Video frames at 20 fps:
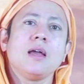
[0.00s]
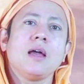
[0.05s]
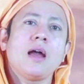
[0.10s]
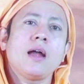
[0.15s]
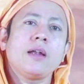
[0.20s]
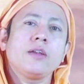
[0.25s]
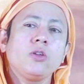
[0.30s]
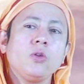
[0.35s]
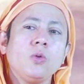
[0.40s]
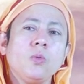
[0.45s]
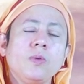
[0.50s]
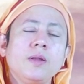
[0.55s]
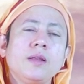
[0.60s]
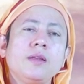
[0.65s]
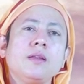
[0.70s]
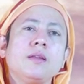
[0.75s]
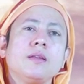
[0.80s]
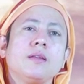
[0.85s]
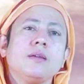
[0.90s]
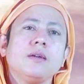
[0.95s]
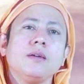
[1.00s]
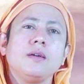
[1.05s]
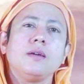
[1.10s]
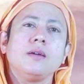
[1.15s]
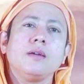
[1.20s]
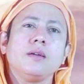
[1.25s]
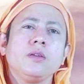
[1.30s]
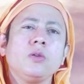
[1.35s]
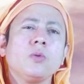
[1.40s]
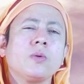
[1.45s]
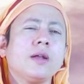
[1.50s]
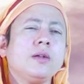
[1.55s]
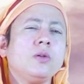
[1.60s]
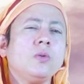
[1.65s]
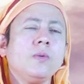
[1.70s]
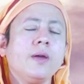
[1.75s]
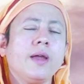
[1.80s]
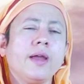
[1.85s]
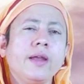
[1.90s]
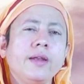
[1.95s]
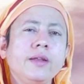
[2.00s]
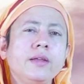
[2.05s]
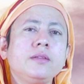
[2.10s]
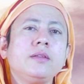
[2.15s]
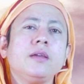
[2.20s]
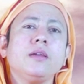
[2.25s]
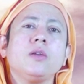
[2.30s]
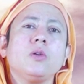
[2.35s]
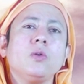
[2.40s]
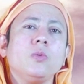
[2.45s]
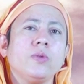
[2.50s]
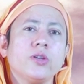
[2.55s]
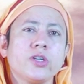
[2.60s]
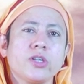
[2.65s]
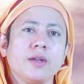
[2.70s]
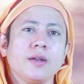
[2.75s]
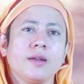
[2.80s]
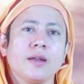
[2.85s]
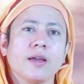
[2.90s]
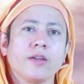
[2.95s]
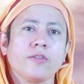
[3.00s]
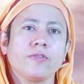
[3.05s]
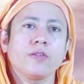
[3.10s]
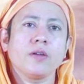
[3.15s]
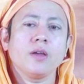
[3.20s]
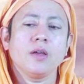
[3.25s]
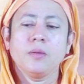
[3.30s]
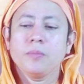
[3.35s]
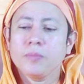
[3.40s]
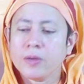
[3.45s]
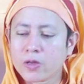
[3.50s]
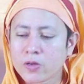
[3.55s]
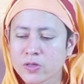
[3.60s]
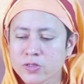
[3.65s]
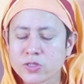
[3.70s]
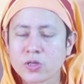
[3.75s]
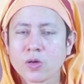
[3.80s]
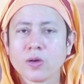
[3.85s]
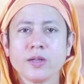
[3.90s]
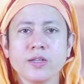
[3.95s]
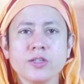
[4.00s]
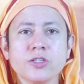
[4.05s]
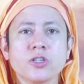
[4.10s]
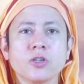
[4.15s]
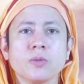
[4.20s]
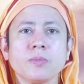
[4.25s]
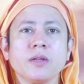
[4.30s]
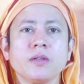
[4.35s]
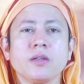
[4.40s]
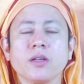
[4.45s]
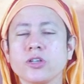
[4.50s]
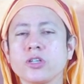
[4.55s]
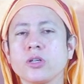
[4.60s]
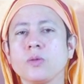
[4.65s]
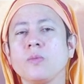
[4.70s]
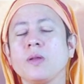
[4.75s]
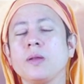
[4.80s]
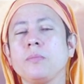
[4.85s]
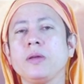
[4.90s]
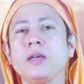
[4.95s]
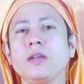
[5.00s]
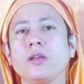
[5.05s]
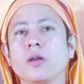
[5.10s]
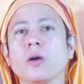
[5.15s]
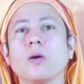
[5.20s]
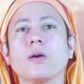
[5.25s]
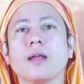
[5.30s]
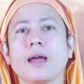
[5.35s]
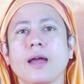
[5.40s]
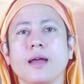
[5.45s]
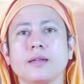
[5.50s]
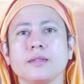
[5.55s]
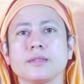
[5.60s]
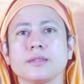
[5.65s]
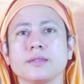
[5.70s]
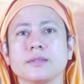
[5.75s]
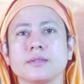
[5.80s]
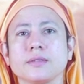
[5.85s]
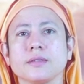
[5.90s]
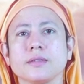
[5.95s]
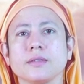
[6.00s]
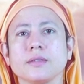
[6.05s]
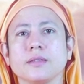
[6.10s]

and you can do anything you wish in life because your instrumentation will be in your hands.